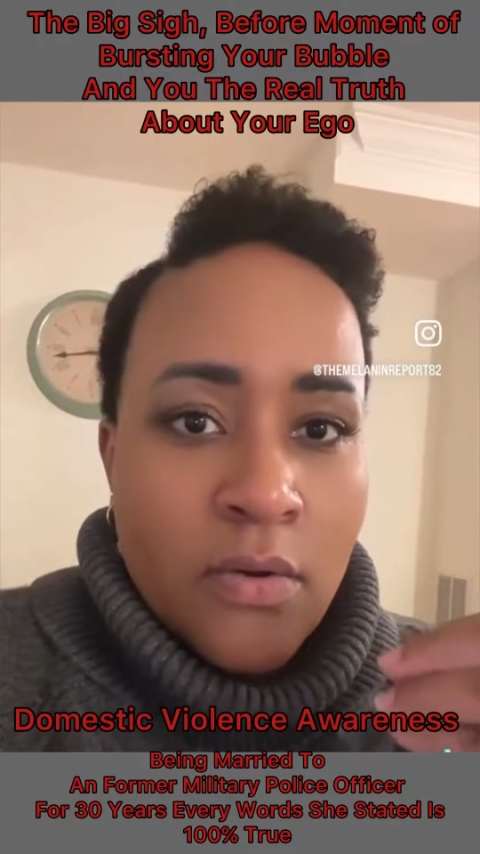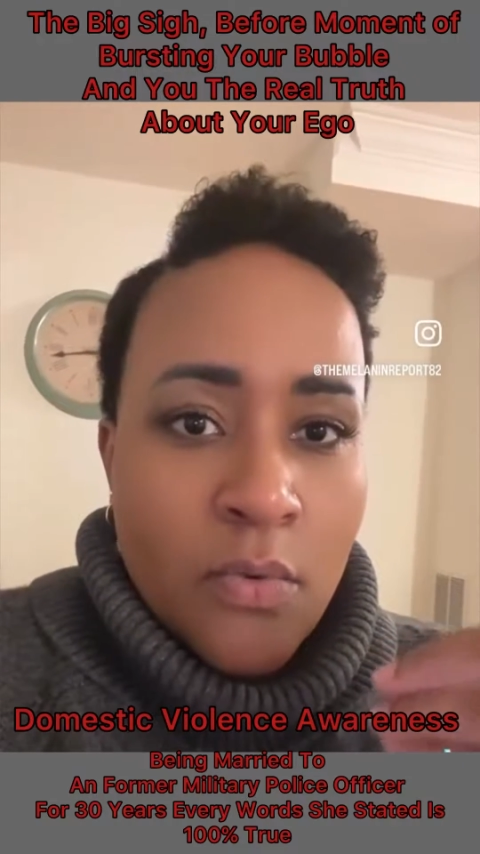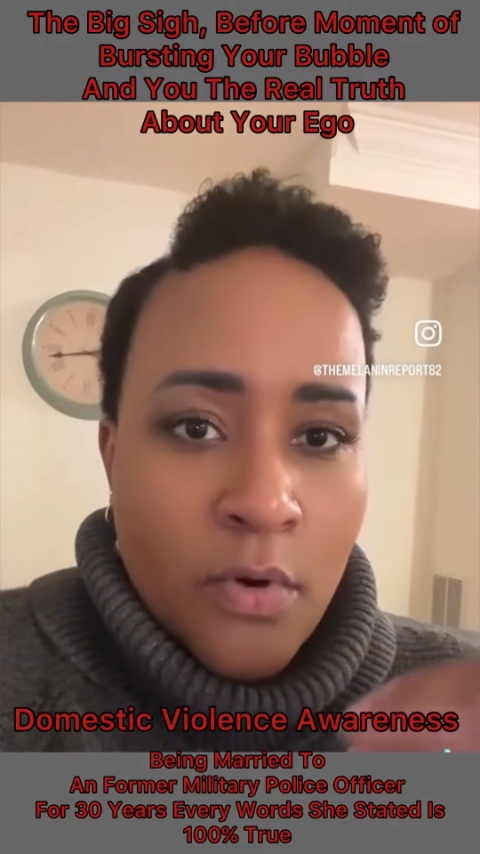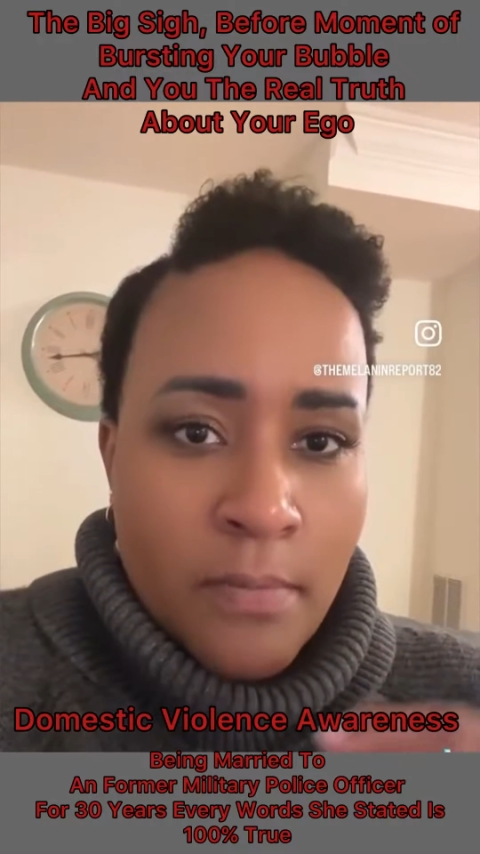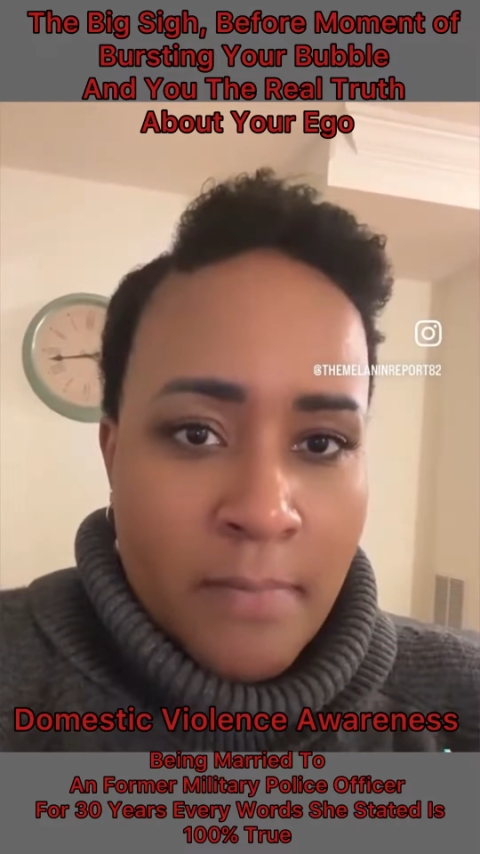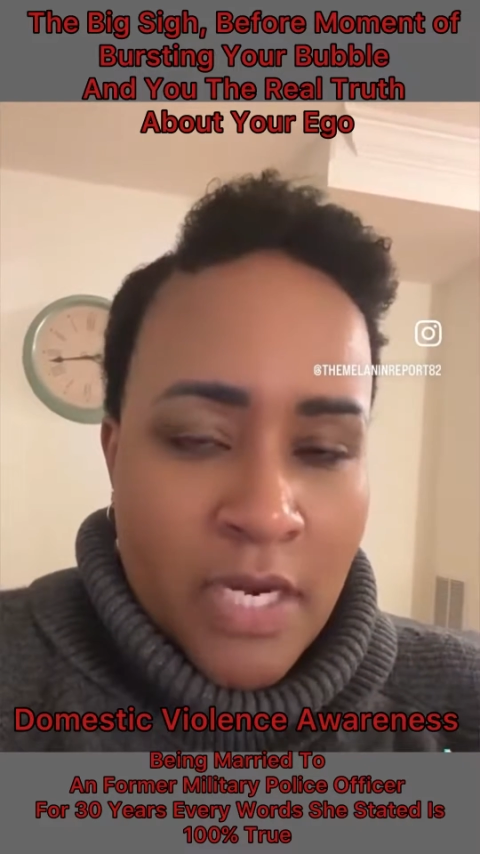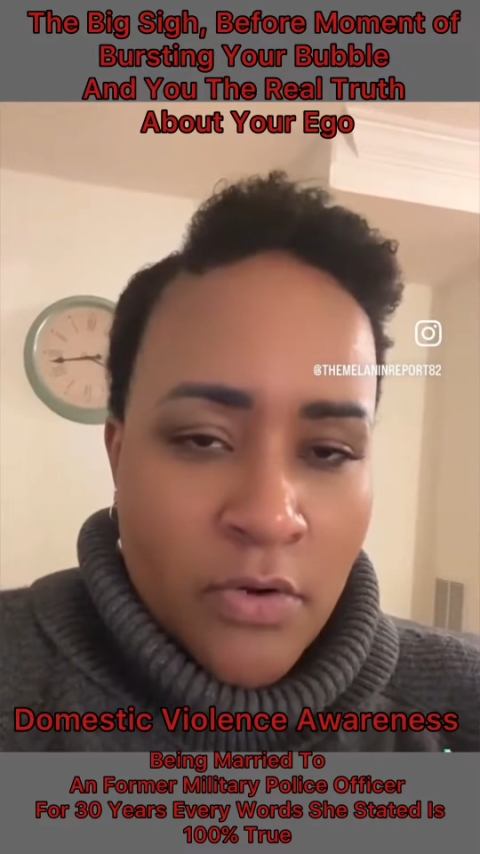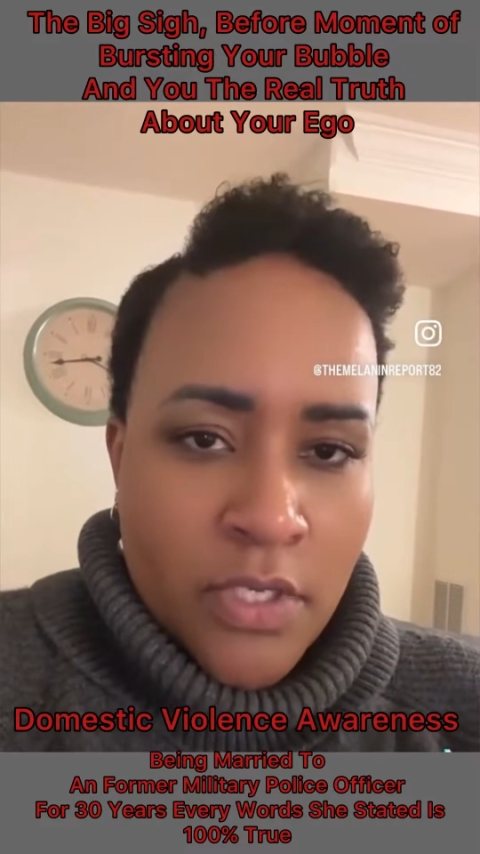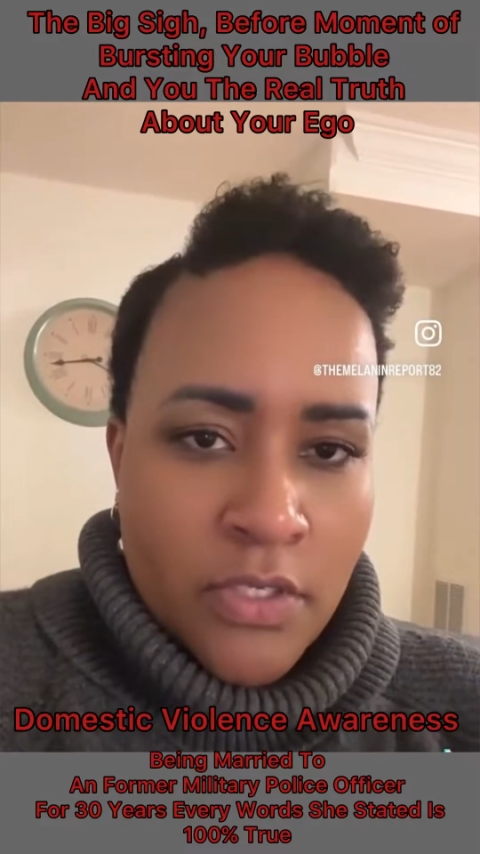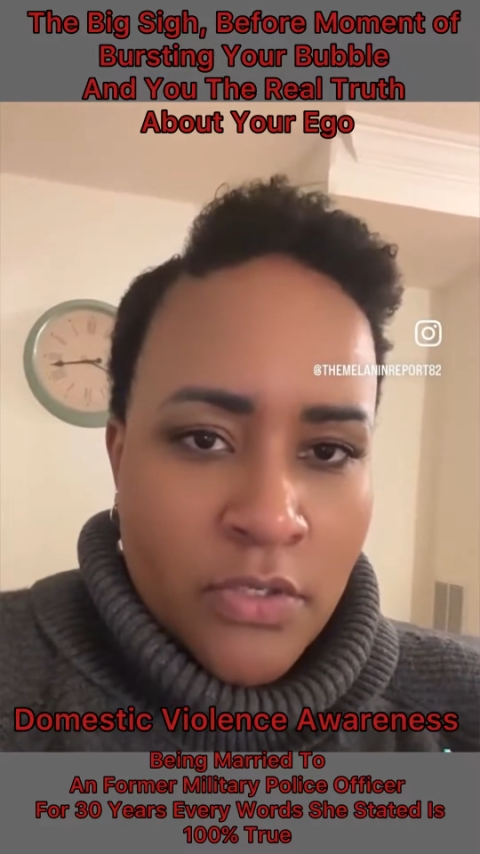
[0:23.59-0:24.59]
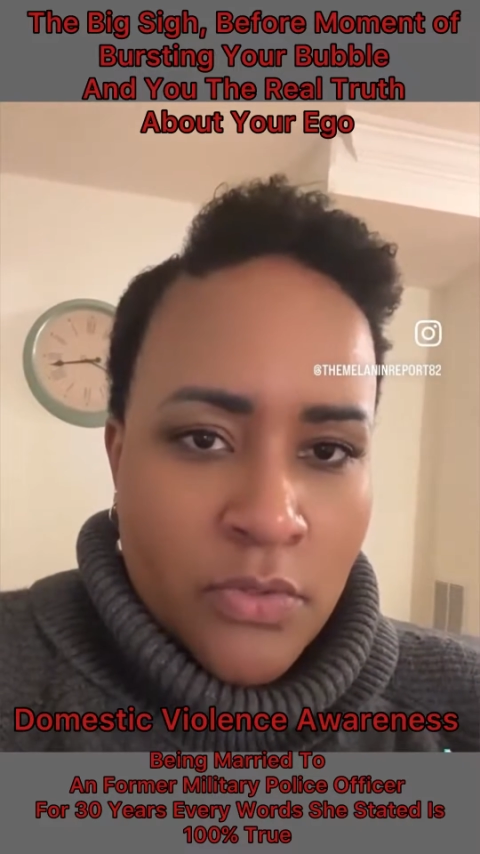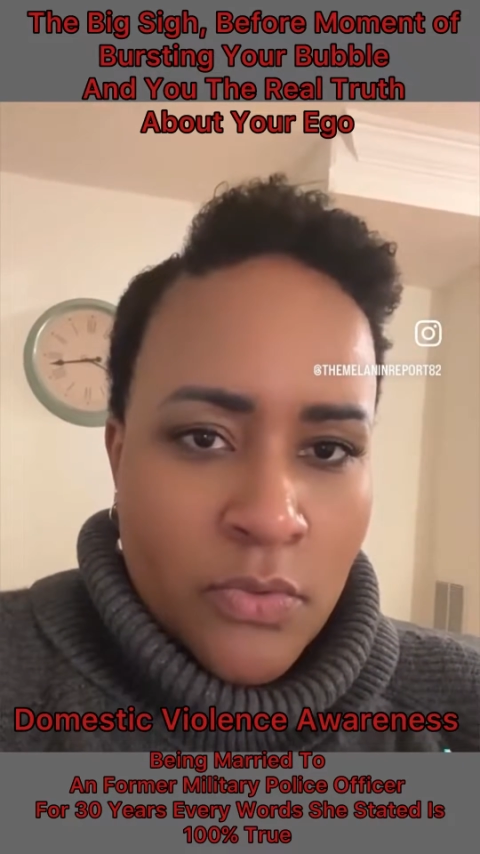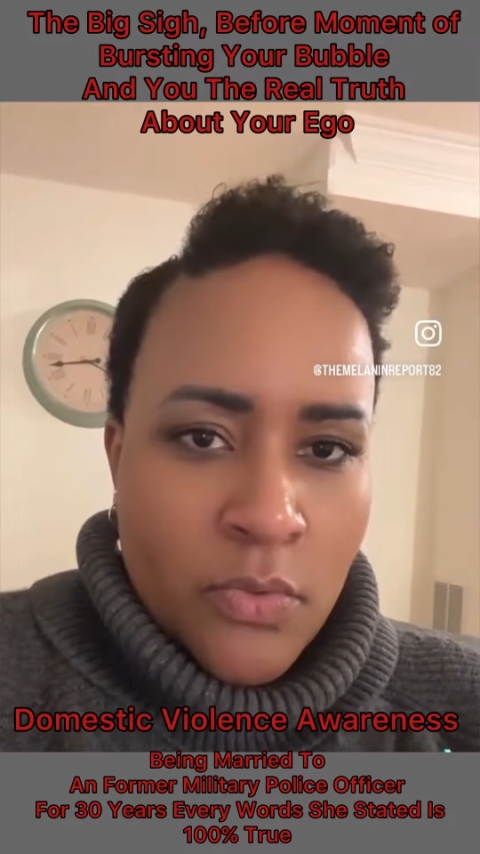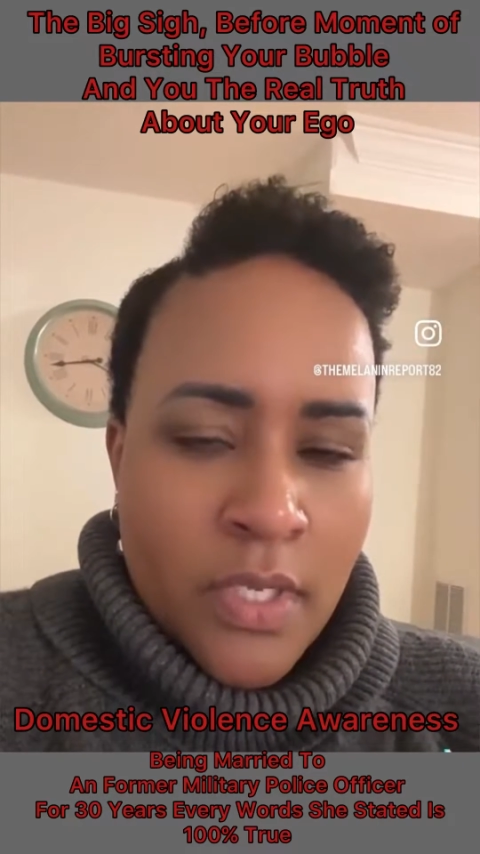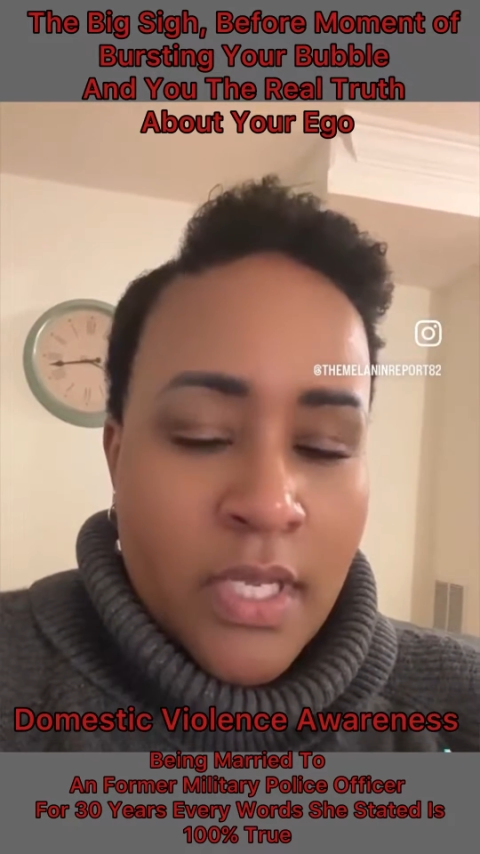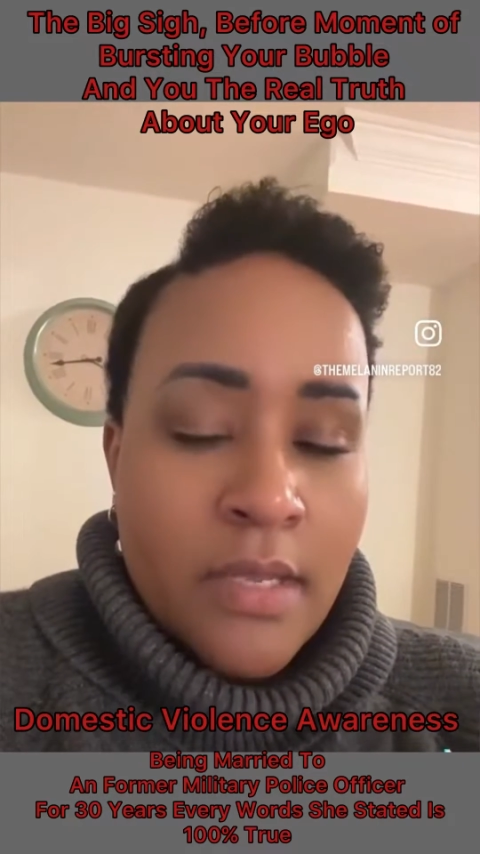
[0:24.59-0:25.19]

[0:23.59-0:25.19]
or marry you